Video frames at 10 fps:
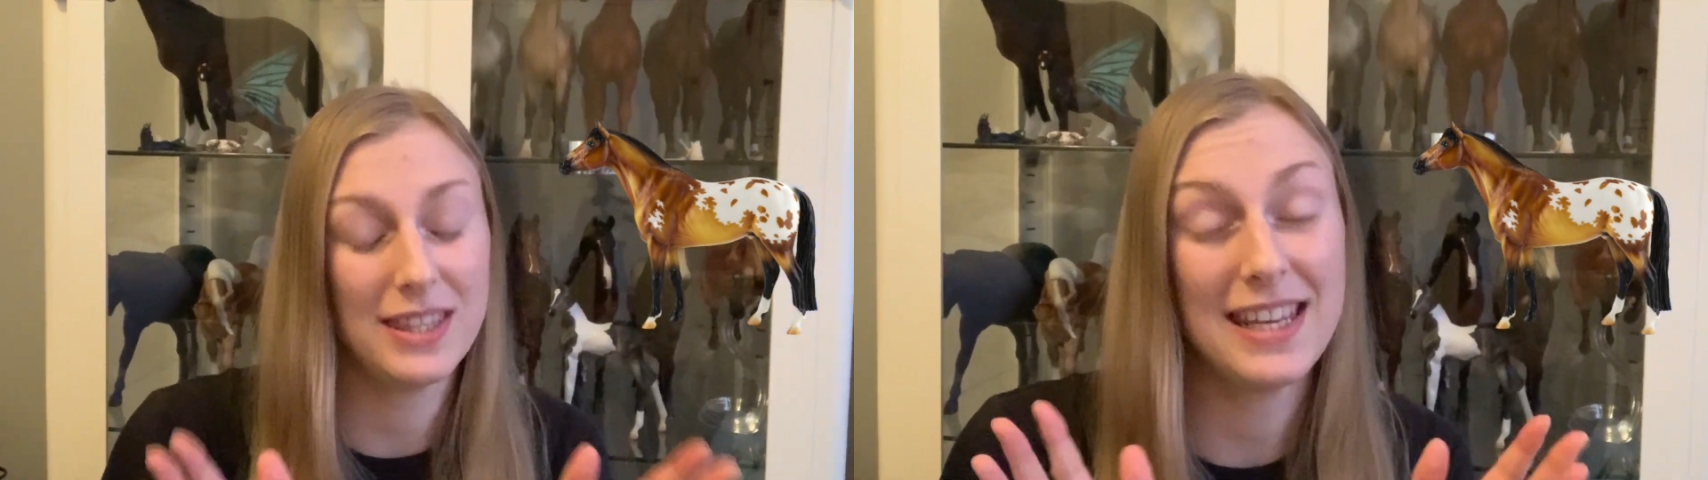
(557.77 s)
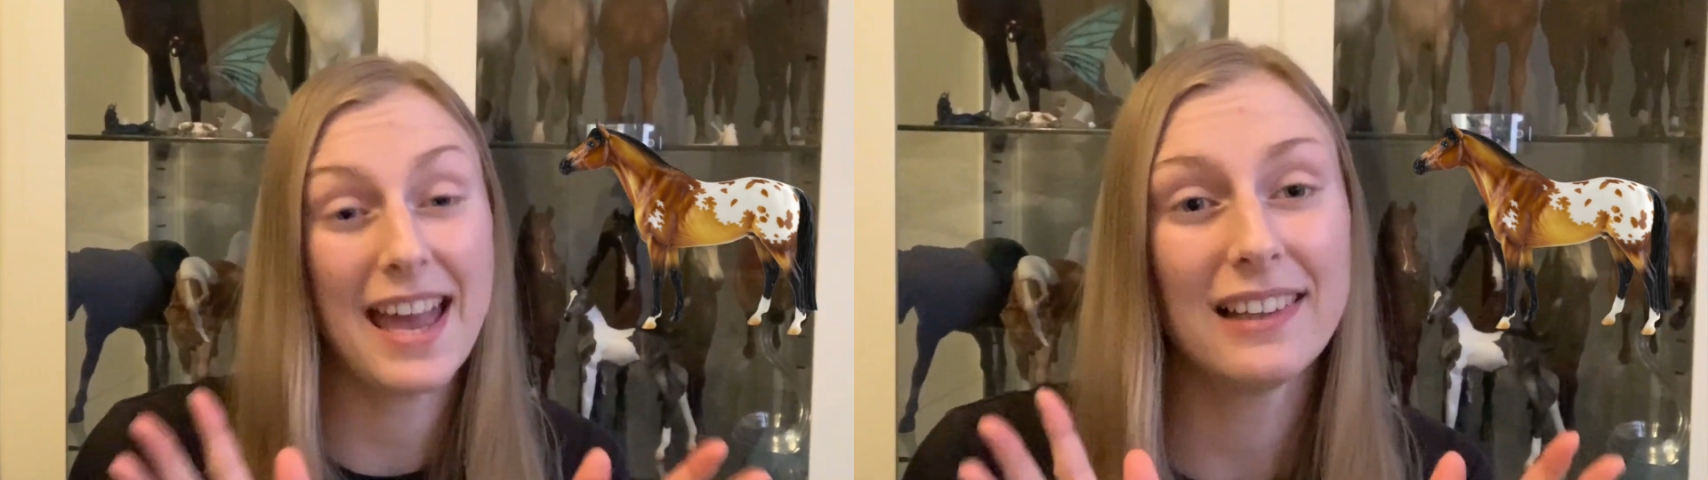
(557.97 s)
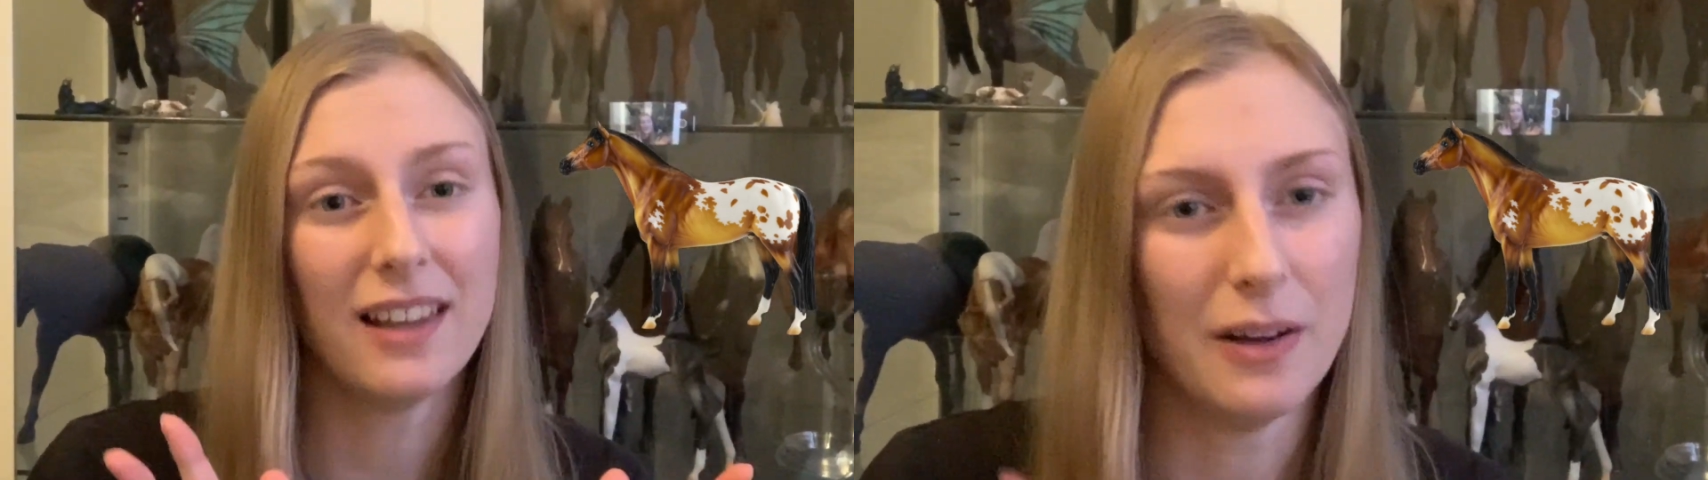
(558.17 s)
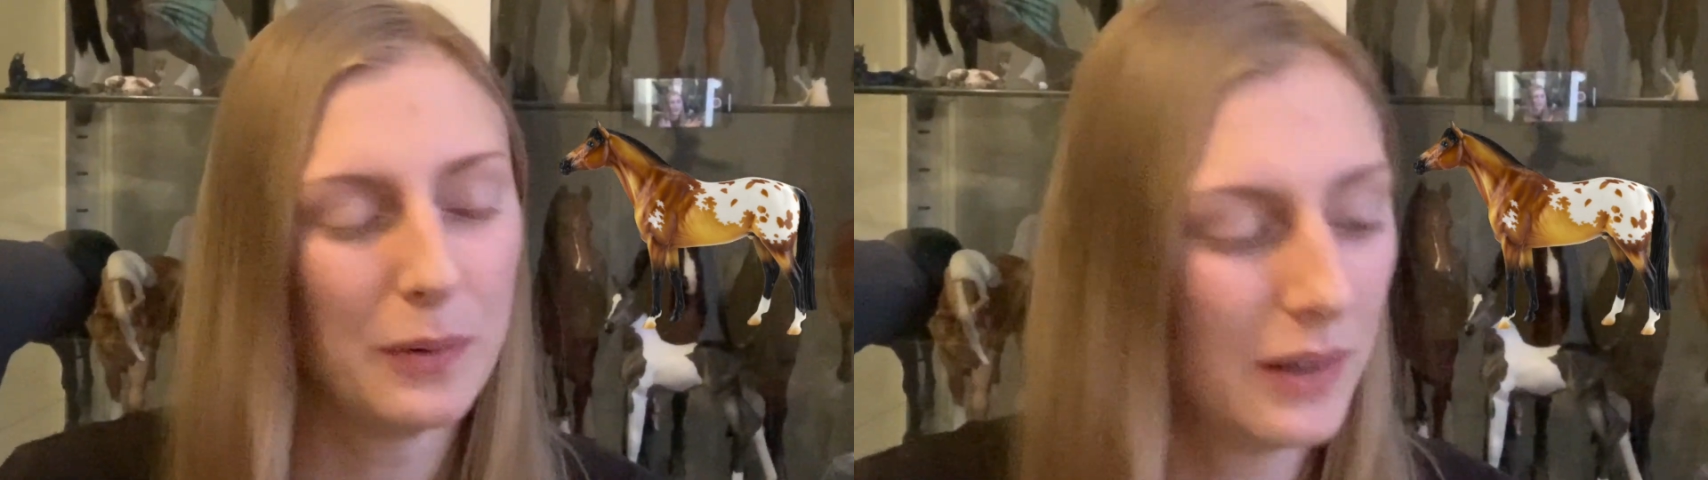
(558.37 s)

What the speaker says: the yellow.